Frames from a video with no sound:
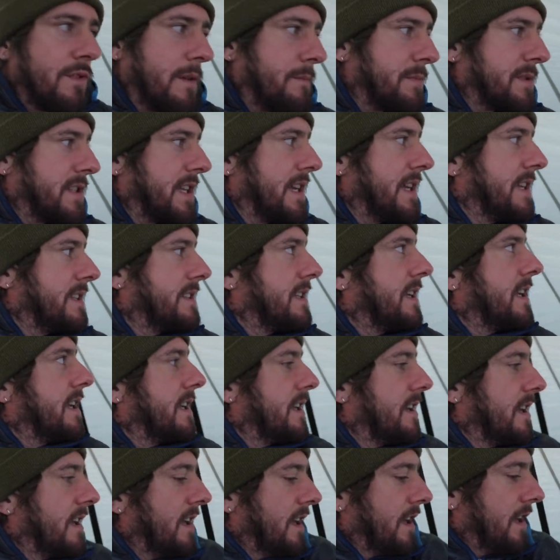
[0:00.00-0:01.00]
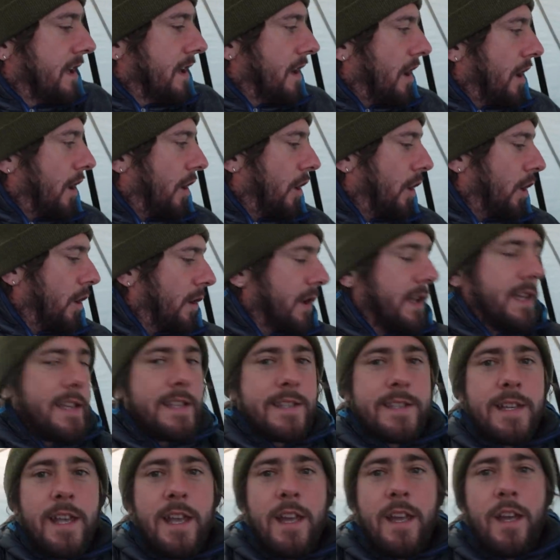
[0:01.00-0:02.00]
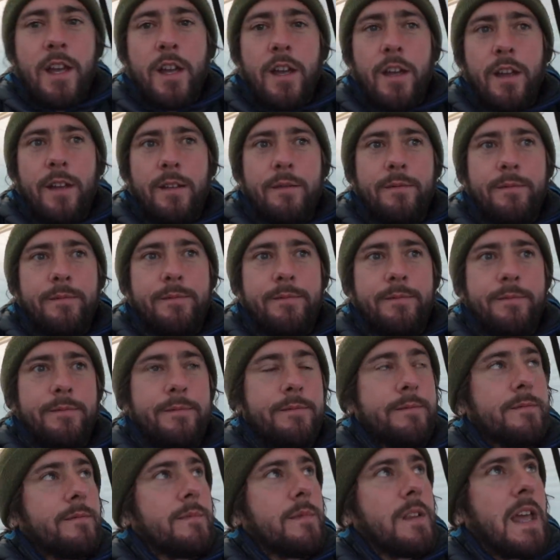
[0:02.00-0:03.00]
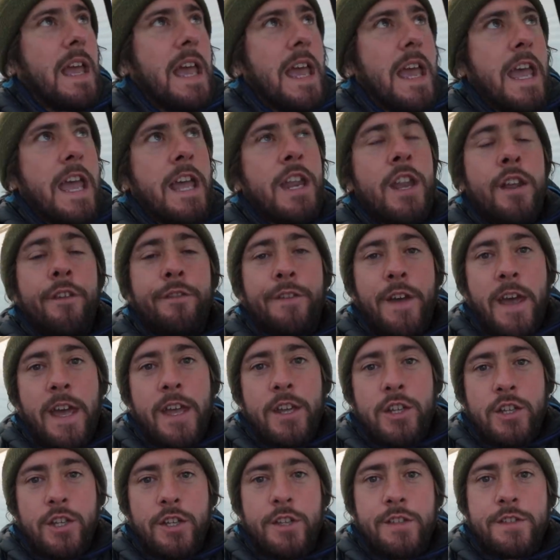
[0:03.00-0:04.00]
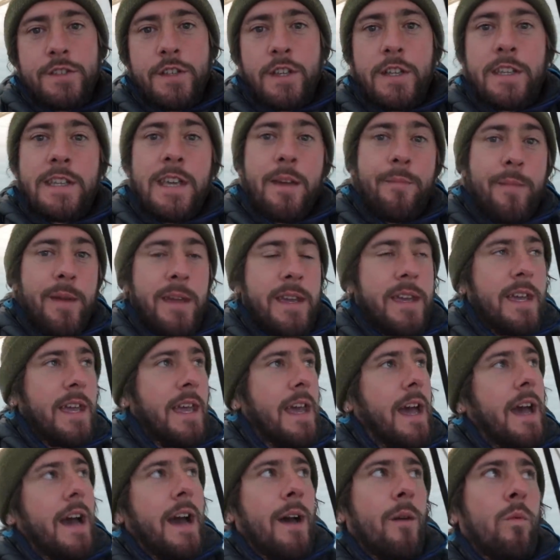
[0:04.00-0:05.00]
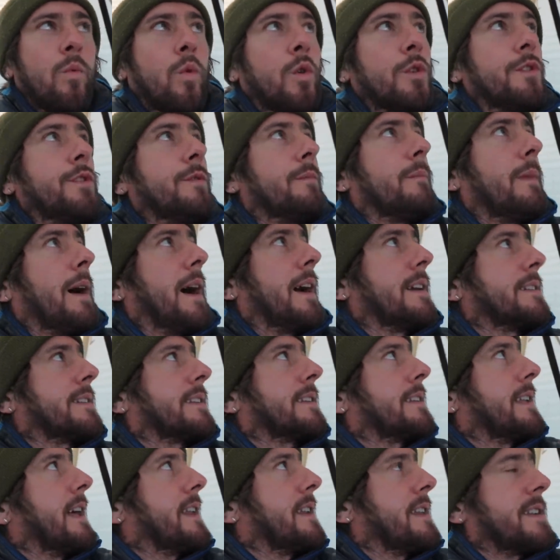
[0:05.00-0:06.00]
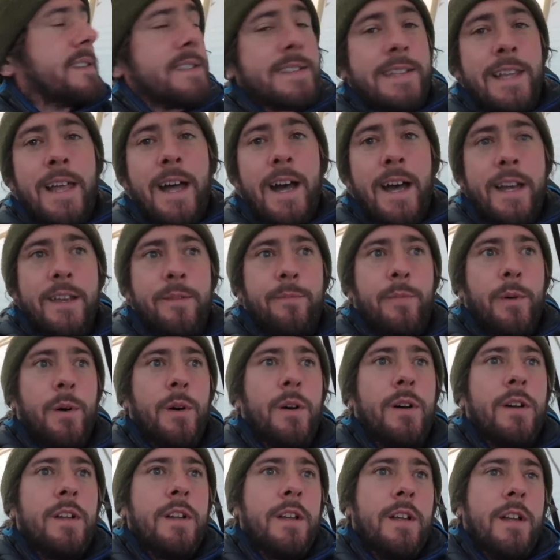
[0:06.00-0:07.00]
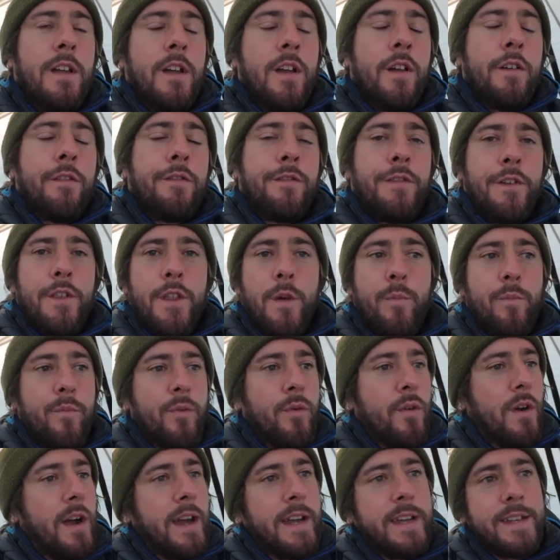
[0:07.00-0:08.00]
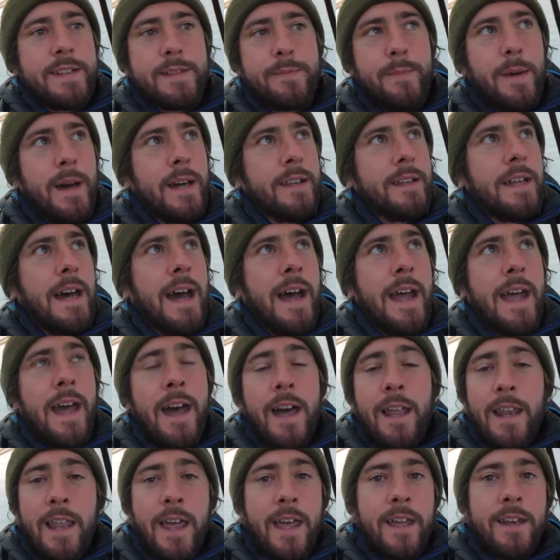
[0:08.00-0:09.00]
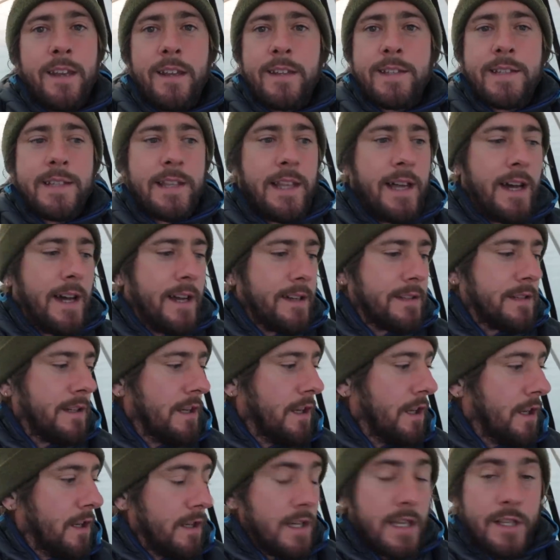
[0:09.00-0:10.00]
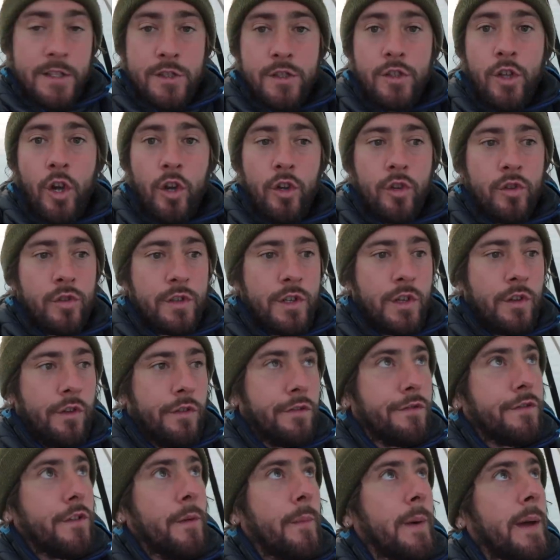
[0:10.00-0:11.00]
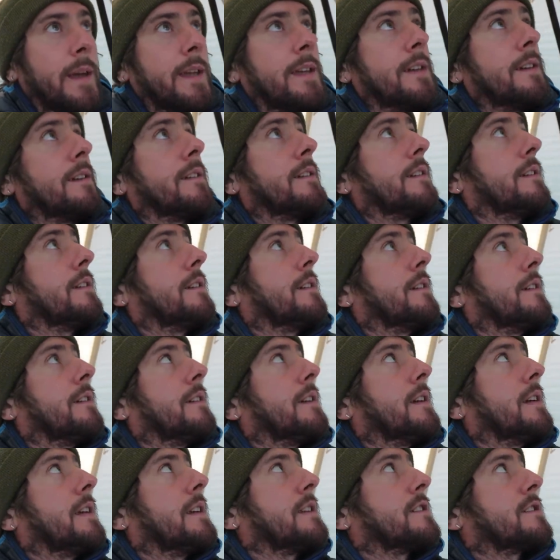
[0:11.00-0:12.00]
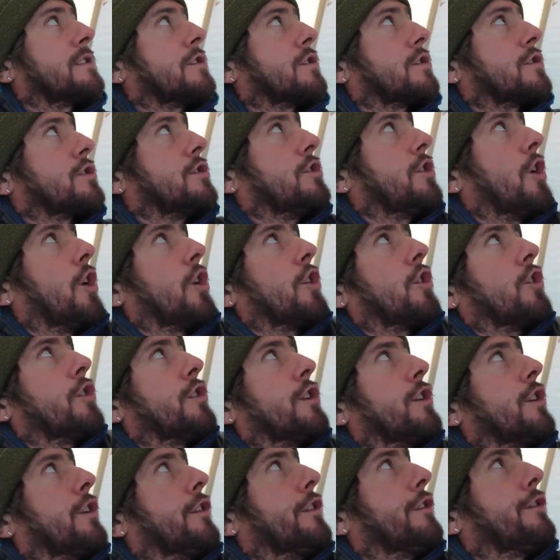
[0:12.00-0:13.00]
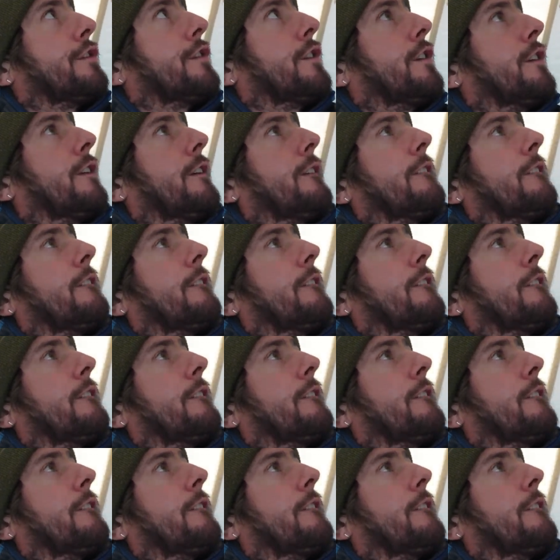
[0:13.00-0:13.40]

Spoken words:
rips easy, all these innovations are gimmicky. I wouldn't mind, I'd let it slide, but for the price, man, I aren't letting it slide. It's not good enough for me. It's just not good enough.